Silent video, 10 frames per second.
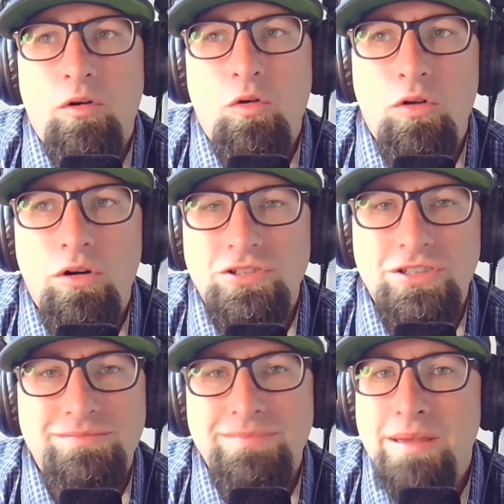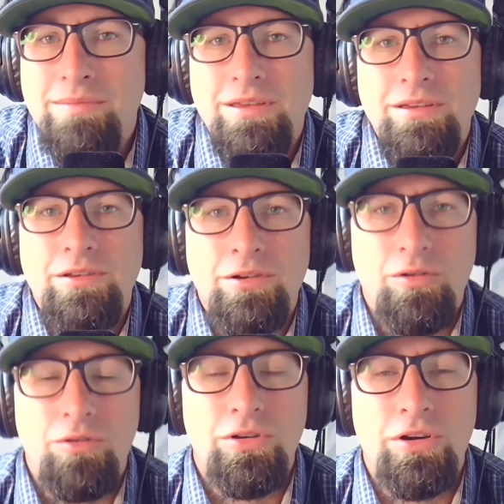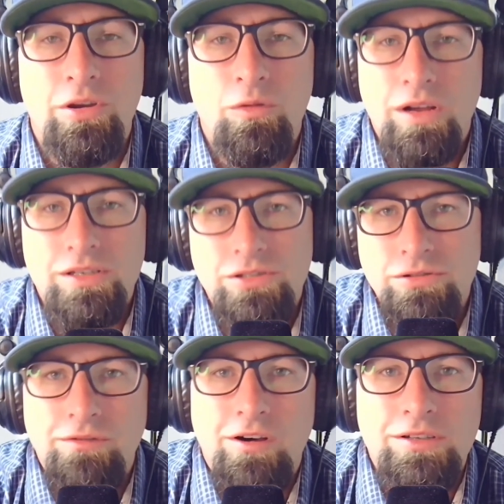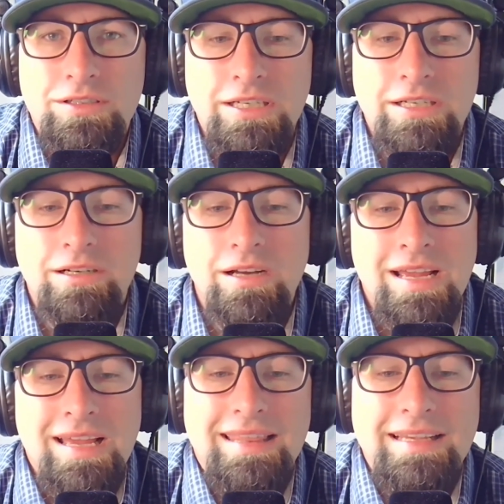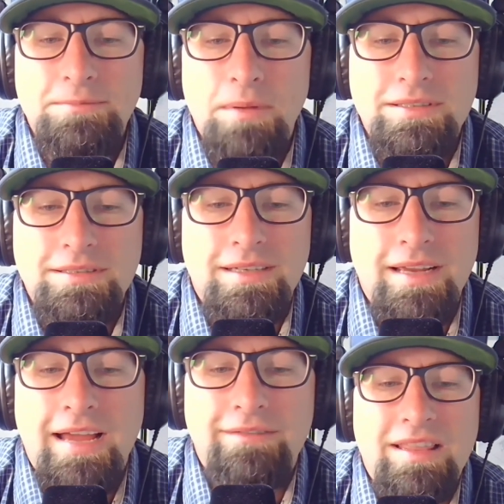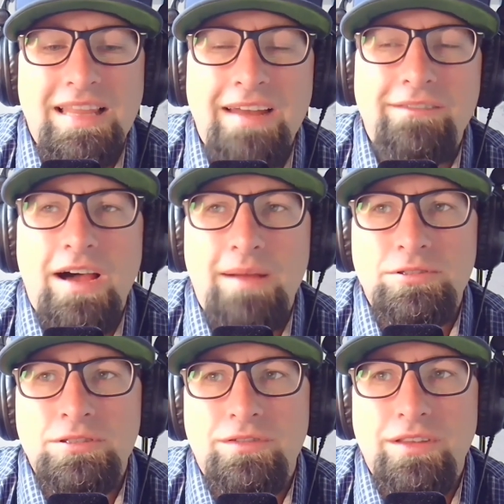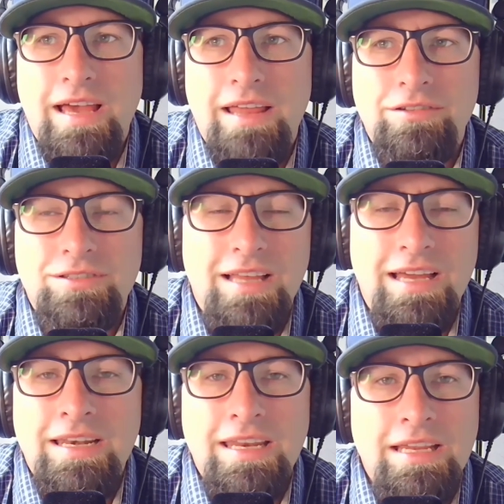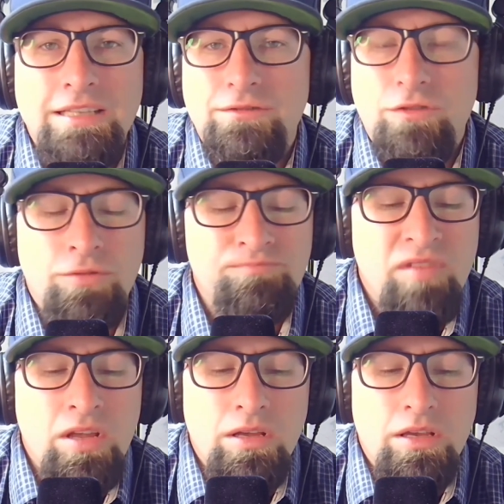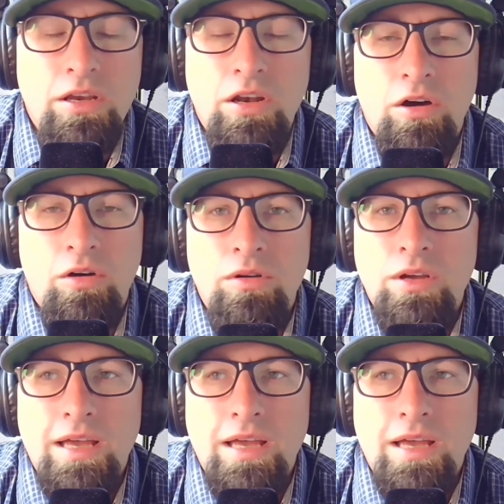or just maybe you're older and you want to volunteer, these places are going to lot of options for that. There's a lot of needs for, you know,